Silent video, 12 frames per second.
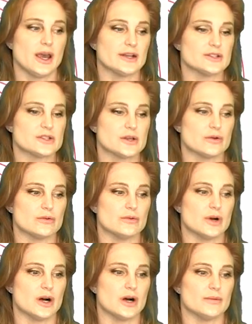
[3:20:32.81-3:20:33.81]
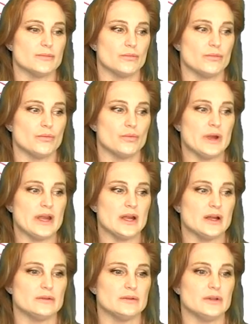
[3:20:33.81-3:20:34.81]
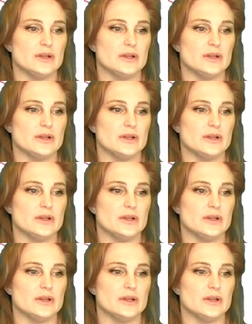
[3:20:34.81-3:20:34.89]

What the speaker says: And so we